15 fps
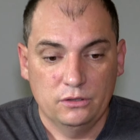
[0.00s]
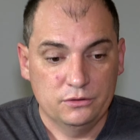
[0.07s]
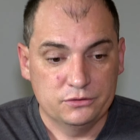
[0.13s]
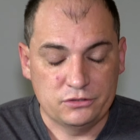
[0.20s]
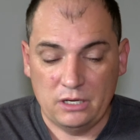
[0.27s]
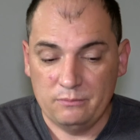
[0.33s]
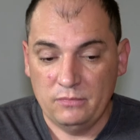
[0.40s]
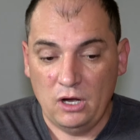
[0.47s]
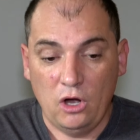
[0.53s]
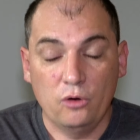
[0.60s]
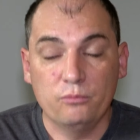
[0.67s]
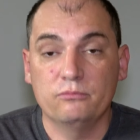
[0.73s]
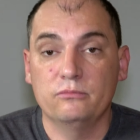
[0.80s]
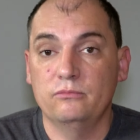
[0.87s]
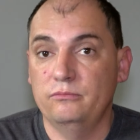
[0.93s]

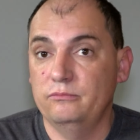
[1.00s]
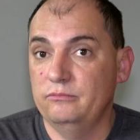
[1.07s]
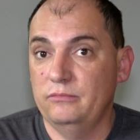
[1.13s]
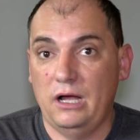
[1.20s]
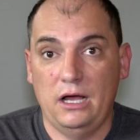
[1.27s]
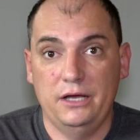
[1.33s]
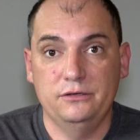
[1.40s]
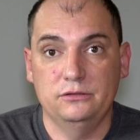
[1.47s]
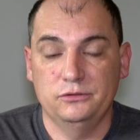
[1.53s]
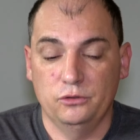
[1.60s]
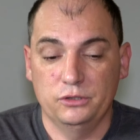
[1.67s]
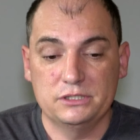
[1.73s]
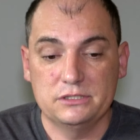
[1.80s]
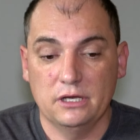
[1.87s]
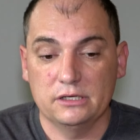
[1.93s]
somehow, I don't
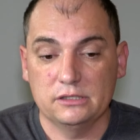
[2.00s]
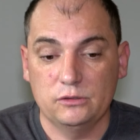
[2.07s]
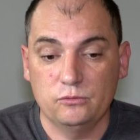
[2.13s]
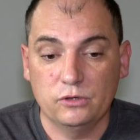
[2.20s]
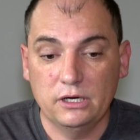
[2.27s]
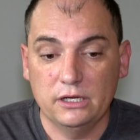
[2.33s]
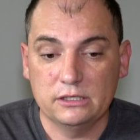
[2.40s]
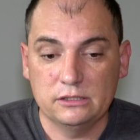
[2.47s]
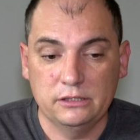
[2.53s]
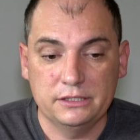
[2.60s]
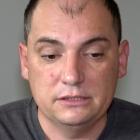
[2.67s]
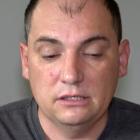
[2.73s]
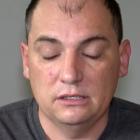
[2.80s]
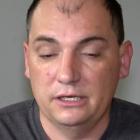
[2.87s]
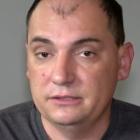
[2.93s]
know exactly where I
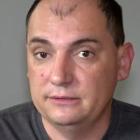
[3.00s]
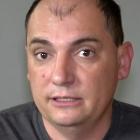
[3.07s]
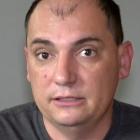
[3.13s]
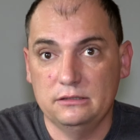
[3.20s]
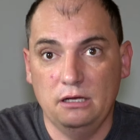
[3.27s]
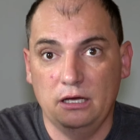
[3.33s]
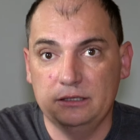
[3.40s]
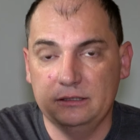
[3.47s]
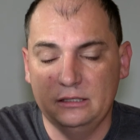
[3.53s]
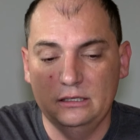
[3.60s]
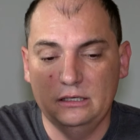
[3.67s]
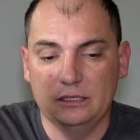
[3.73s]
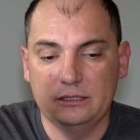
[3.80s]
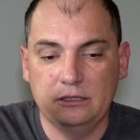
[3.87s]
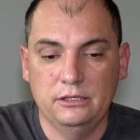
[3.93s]
clicked on. I
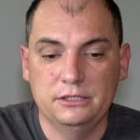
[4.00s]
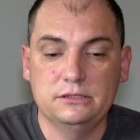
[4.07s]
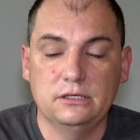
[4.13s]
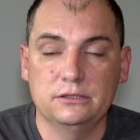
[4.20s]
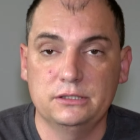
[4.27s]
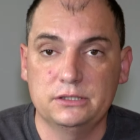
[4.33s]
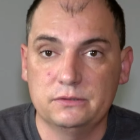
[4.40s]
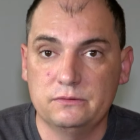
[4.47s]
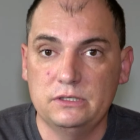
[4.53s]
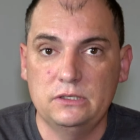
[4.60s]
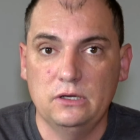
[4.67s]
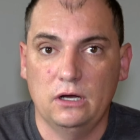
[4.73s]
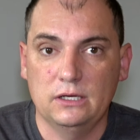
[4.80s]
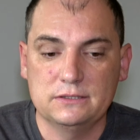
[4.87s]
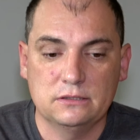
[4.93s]
think I clicked on the three
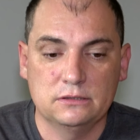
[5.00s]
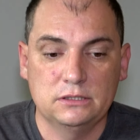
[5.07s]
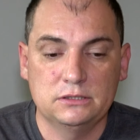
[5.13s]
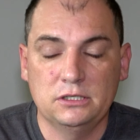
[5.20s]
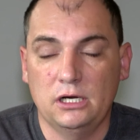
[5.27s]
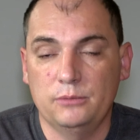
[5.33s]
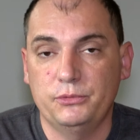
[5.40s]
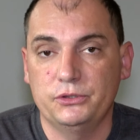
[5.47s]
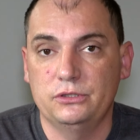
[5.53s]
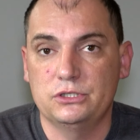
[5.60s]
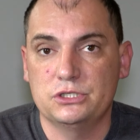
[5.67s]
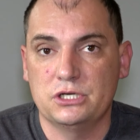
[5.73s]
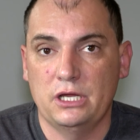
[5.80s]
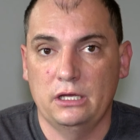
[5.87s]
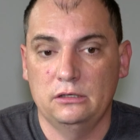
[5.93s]
dots on the top of the
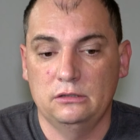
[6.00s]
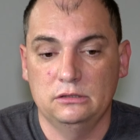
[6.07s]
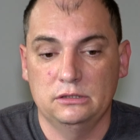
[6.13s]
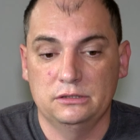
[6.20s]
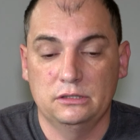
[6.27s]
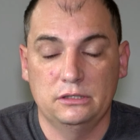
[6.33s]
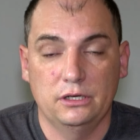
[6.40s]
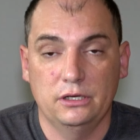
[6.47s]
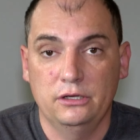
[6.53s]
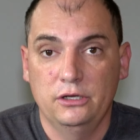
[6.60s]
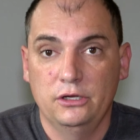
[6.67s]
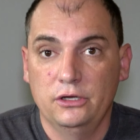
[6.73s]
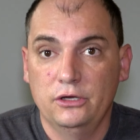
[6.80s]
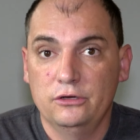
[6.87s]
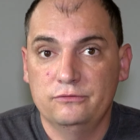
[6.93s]
channel, and
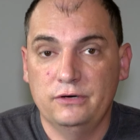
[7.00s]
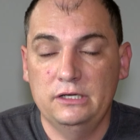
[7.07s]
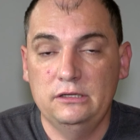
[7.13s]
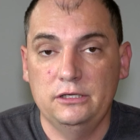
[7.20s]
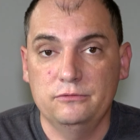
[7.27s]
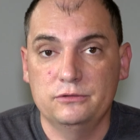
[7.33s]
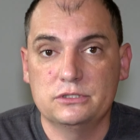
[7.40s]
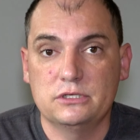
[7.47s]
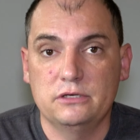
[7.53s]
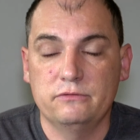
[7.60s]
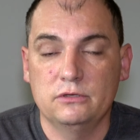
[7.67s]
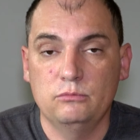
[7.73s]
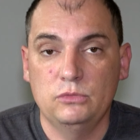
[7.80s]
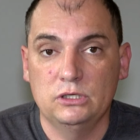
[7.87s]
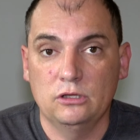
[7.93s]
finally it was
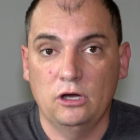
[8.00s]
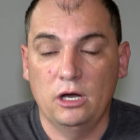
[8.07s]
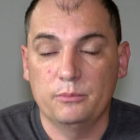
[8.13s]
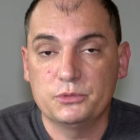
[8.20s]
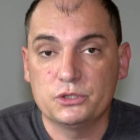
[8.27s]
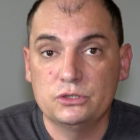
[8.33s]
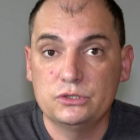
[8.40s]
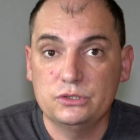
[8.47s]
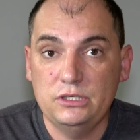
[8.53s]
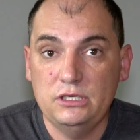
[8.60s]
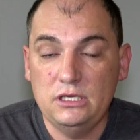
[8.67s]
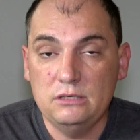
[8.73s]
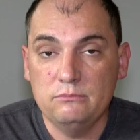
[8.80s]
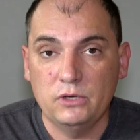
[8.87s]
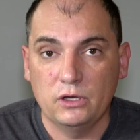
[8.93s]
giving me an option to
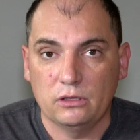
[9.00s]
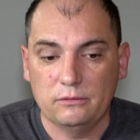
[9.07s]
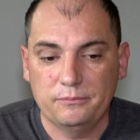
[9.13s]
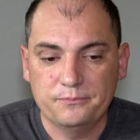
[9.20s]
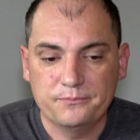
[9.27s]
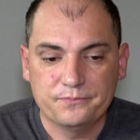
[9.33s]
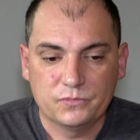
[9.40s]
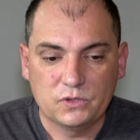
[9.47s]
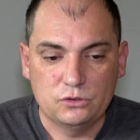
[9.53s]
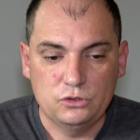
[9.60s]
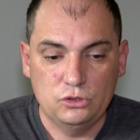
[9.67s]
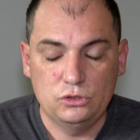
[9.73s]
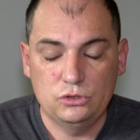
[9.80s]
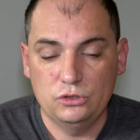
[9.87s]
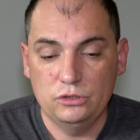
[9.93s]
email
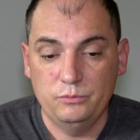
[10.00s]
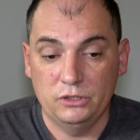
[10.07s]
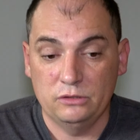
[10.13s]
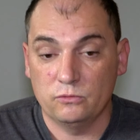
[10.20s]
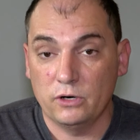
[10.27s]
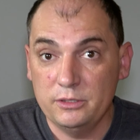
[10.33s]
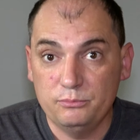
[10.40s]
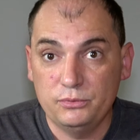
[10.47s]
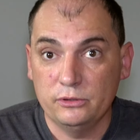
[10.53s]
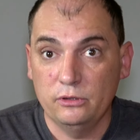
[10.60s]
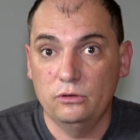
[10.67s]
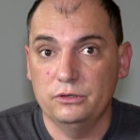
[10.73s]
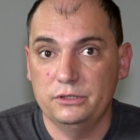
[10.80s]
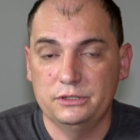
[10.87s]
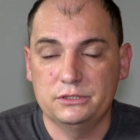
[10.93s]
YouTube, and right
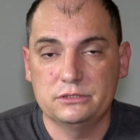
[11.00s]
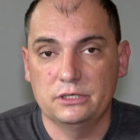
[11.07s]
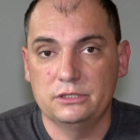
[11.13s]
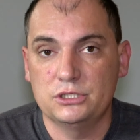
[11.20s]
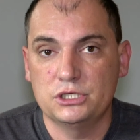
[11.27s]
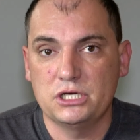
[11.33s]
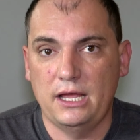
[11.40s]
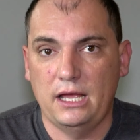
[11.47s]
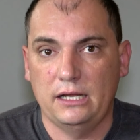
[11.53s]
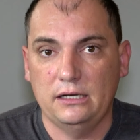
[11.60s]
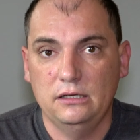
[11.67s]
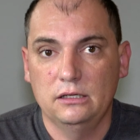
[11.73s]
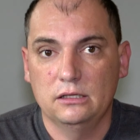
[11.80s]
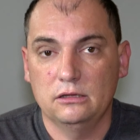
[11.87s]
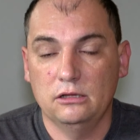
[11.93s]
below it said chat,
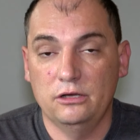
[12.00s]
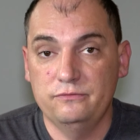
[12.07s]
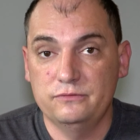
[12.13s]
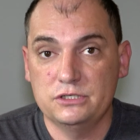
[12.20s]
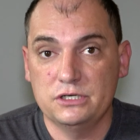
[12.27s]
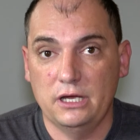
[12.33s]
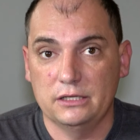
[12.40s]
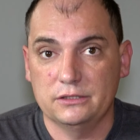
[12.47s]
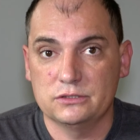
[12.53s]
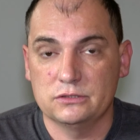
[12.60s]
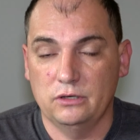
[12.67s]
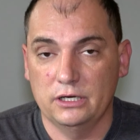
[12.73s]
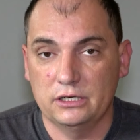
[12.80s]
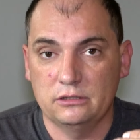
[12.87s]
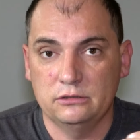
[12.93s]
live chat.
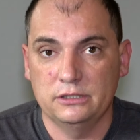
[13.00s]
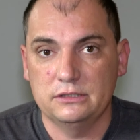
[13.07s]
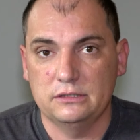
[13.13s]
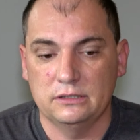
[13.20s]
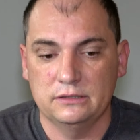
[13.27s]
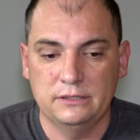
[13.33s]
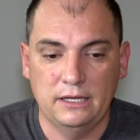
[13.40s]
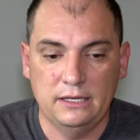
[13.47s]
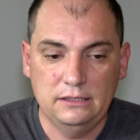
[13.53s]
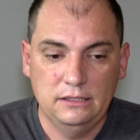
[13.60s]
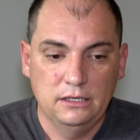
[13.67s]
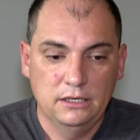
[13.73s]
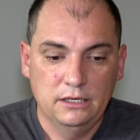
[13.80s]
So I clicked on that,